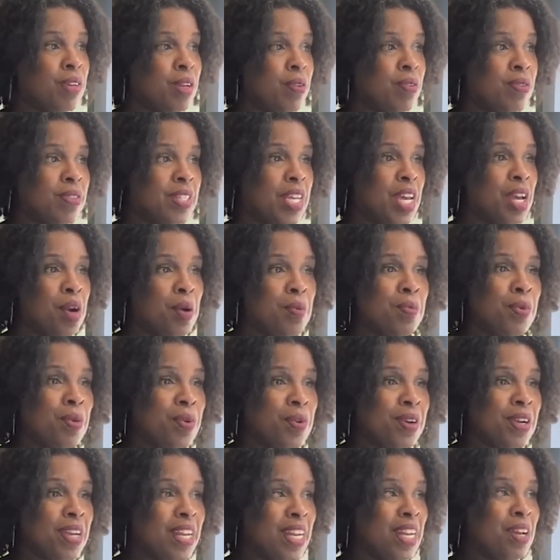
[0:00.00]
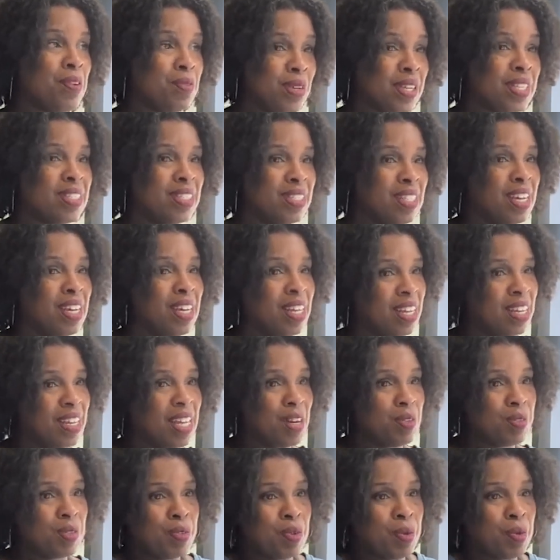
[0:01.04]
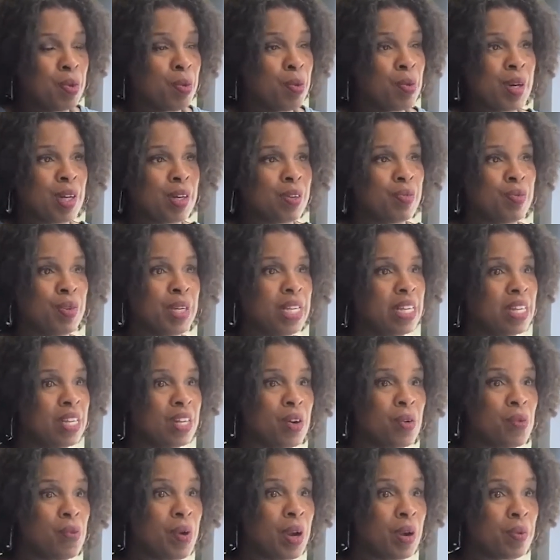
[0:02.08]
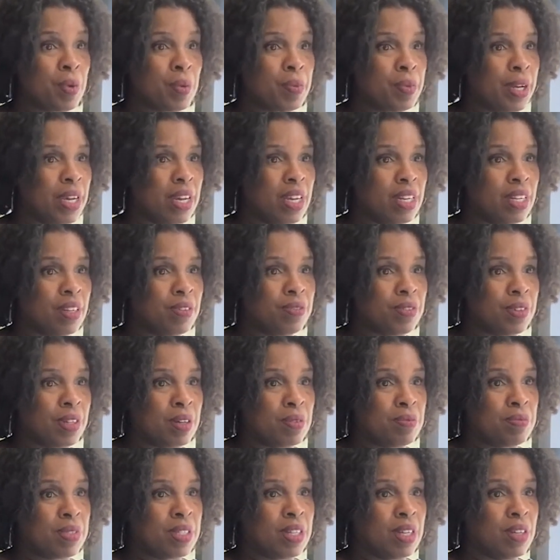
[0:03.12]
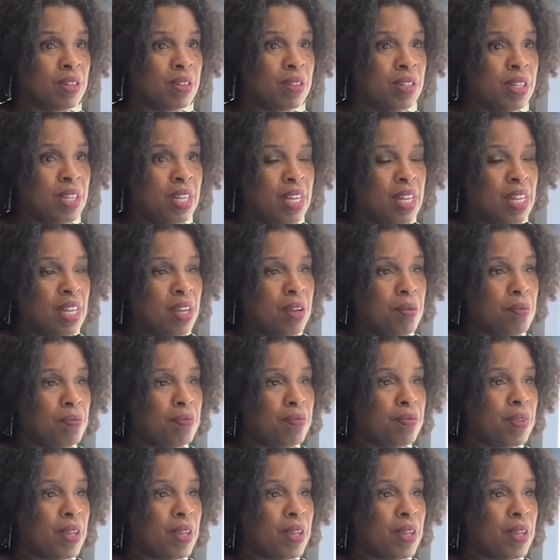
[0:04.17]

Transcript: know it was airborne and it was that was where we were we didn't know where we were getting it from so yeah.